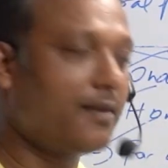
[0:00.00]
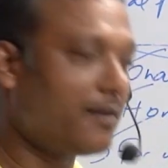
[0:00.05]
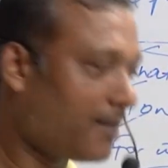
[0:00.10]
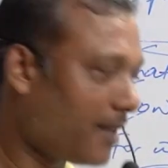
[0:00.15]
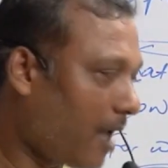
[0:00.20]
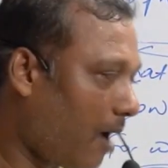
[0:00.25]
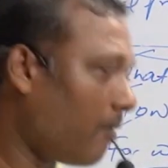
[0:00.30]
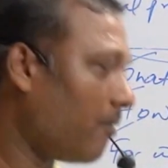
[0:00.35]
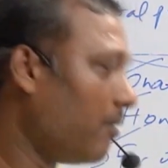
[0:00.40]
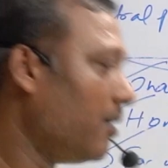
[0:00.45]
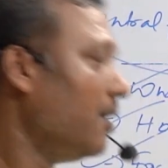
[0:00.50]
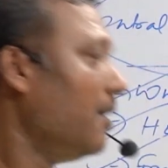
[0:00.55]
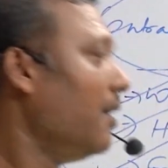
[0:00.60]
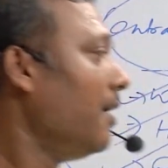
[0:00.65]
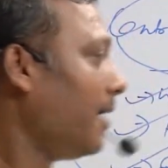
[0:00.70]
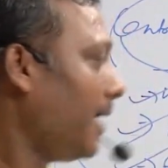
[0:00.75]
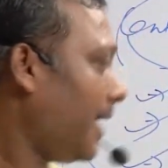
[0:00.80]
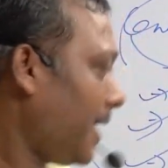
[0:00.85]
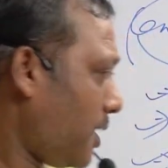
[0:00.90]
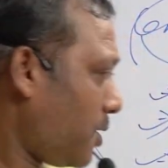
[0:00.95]
Now,
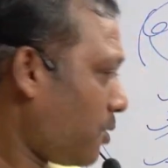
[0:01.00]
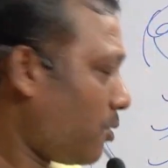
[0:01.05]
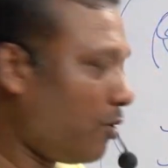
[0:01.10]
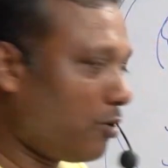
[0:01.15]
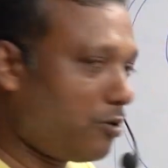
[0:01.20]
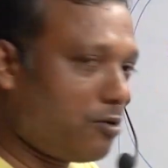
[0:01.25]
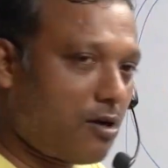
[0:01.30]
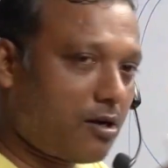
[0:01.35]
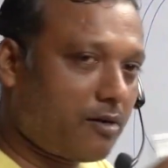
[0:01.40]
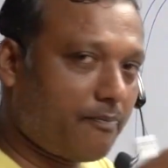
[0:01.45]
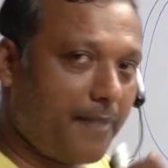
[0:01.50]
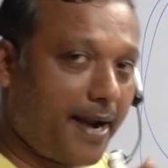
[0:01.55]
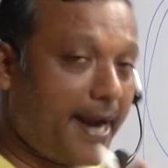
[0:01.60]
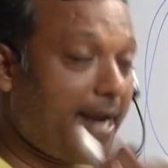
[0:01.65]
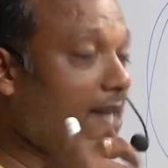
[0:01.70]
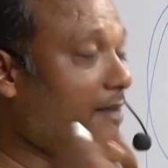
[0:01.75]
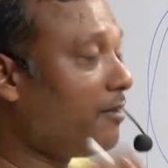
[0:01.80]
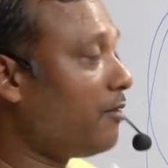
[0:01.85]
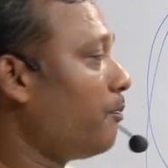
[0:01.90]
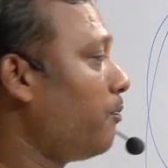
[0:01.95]
let us go to our
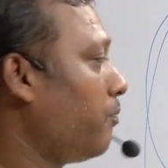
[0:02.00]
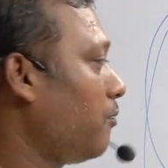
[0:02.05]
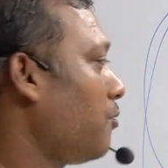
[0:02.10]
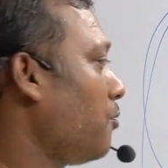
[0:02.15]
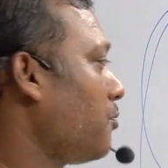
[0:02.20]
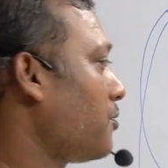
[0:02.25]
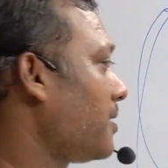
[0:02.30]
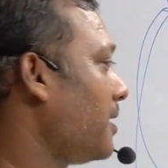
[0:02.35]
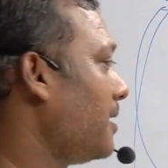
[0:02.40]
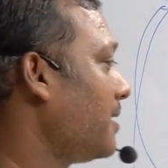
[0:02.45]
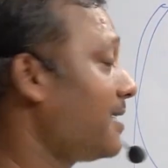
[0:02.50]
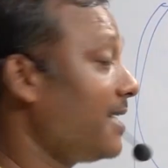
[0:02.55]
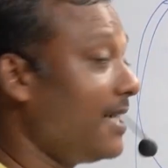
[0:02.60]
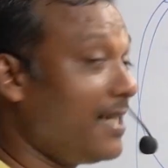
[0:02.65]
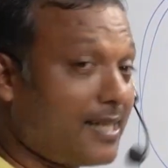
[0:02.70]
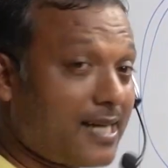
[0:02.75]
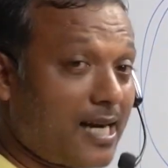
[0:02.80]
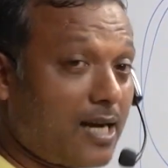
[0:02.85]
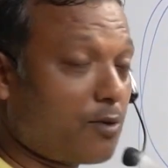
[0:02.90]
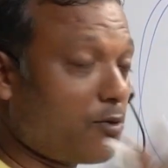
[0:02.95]
main question,
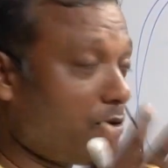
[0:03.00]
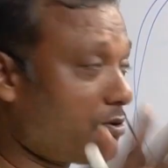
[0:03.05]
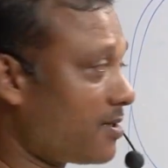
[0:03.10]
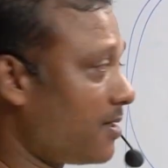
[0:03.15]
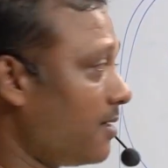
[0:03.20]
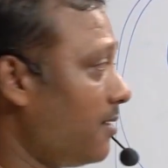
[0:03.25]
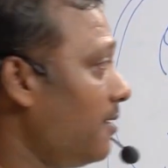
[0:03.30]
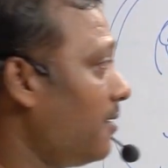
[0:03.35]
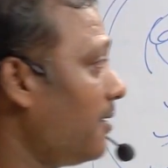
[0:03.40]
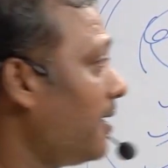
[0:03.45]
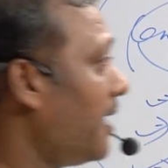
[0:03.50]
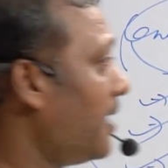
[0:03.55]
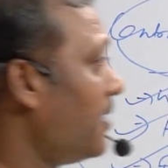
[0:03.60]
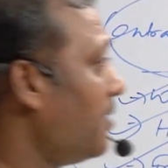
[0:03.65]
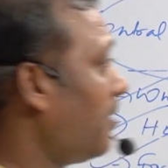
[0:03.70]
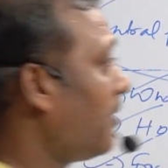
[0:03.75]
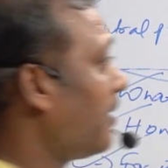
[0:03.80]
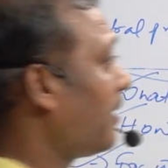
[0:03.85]
central question, that is your